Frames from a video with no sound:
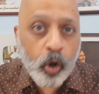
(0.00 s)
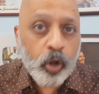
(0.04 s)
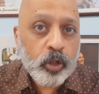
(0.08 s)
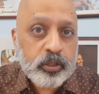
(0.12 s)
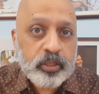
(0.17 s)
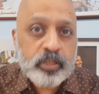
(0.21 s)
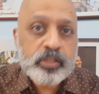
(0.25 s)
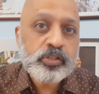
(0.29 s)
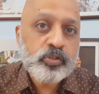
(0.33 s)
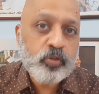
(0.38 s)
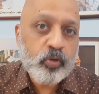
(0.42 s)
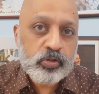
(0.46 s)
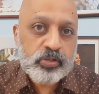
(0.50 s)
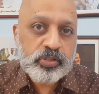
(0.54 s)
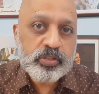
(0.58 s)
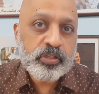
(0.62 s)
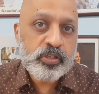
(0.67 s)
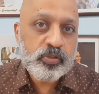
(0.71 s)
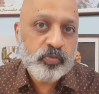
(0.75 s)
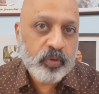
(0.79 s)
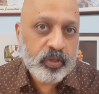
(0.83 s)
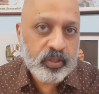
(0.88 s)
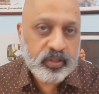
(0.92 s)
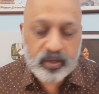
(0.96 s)
all these
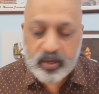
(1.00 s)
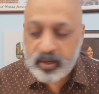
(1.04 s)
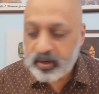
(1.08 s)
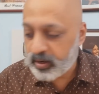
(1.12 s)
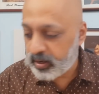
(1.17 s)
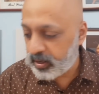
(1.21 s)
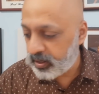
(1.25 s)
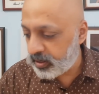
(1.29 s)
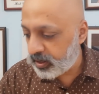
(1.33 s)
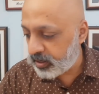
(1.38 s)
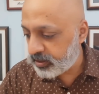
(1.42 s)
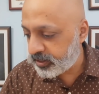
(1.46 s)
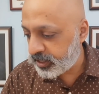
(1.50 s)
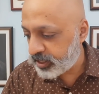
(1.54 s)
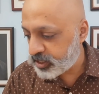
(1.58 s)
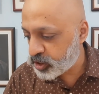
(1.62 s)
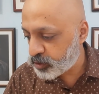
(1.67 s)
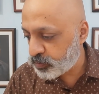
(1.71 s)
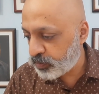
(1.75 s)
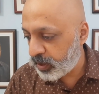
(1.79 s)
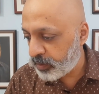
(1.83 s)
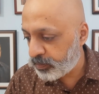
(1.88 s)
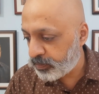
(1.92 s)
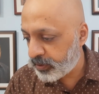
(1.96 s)
questions were there in our
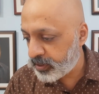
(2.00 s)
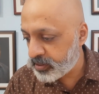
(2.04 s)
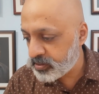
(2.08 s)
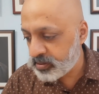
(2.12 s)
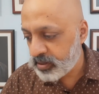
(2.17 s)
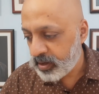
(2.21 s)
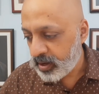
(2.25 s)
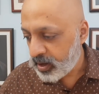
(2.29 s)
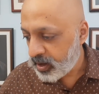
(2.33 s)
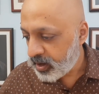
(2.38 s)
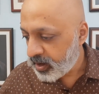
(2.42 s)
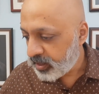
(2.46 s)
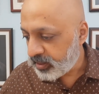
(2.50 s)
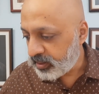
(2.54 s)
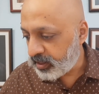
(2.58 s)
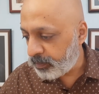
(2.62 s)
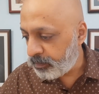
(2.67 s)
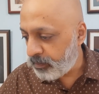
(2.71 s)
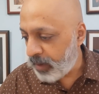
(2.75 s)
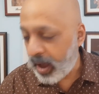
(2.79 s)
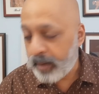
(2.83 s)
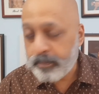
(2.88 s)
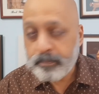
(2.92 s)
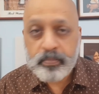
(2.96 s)
test papers. The
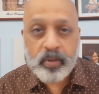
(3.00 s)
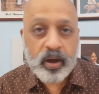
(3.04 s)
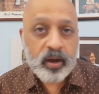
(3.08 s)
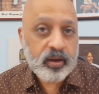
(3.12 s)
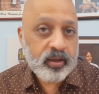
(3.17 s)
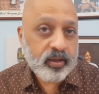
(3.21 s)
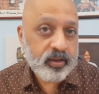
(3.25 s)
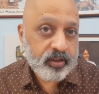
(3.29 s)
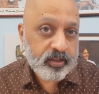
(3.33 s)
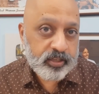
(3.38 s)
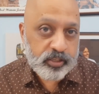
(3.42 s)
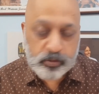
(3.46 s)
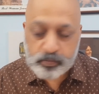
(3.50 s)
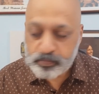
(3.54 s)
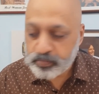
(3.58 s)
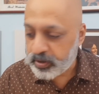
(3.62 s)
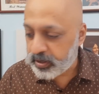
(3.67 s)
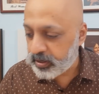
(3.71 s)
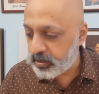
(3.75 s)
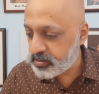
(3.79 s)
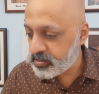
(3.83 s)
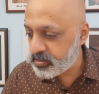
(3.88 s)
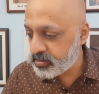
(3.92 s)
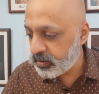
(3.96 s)
map marking is
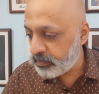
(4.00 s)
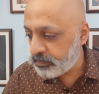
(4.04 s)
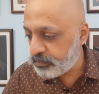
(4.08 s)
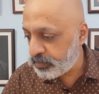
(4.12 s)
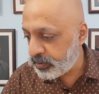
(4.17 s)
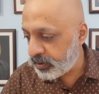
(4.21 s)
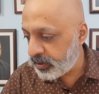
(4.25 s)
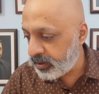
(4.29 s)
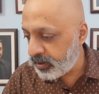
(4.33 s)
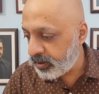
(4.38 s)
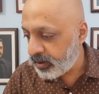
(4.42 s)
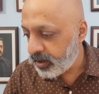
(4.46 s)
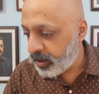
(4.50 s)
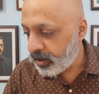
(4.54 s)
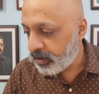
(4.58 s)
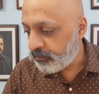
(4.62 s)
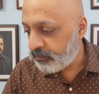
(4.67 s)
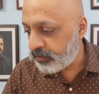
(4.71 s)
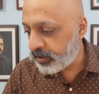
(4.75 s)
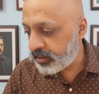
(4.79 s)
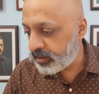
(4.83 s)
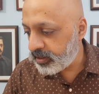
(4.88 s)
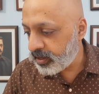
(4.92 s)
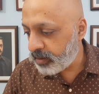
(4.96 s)
pretty simple.
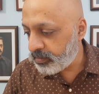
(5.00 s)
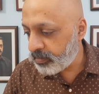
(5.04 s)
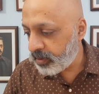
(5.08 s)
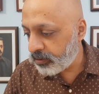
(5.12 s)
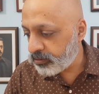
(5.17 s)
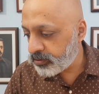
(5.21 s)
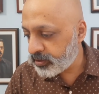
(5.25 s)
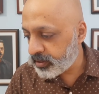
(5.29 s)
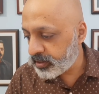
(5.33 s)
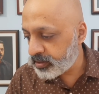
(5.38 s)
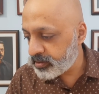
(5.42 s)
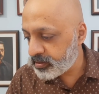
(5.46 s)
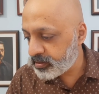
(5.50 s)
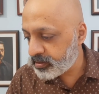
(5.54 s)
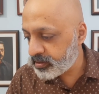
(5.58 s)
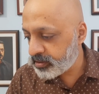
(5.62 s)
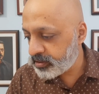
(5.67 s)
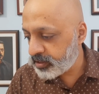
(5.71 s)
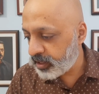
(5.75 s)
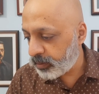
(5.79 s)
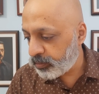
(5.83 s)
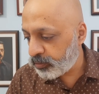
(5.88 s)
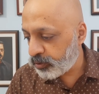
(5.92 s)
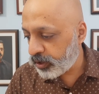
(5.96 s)
Vindhya
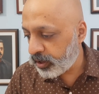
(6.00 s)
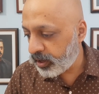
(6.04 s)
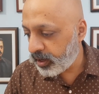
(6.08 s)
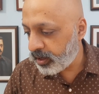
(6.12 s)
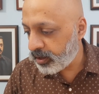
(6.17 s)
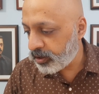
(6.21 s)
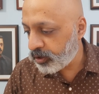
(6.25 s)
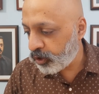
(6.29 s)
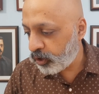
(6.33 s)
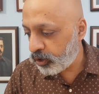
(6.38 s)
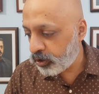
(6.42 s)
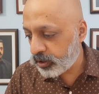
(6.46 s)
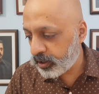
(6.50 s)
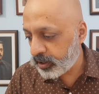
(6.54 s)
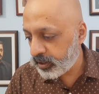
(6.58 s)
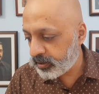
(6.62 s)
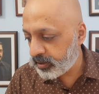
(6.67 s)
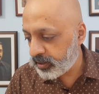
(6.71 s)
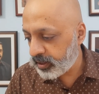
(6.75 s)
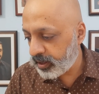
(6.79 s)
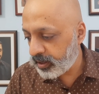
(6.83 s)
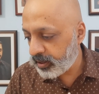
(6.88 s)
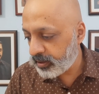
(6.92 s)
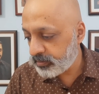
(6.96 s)
Mountains, Yamuna,
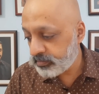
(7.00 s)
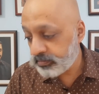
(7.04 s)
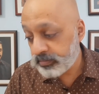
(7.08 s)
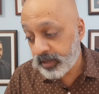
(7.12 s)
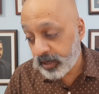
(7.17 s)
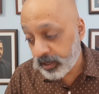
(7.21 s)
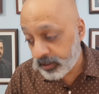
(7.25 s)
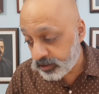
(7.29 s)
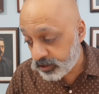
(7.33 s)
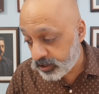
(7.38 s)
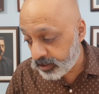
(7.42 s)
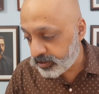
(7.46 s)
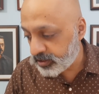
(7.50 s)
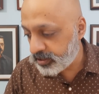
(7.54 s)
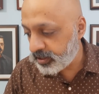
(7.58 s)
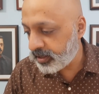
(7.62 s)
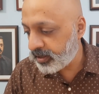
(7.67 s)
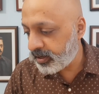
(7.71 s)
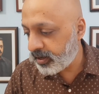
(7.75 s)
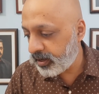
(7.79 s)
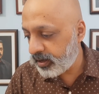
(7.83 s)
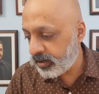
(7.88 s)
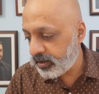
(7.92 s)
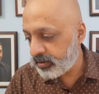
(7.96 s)
Kolkata,
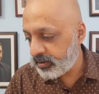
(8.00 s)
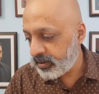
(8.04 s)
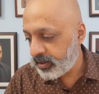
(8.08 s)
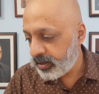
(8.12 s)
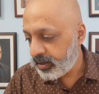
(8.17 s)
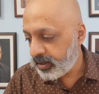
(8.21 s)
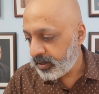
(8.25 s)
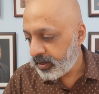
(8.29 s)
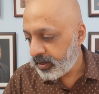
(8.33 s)
Kanchenjunga,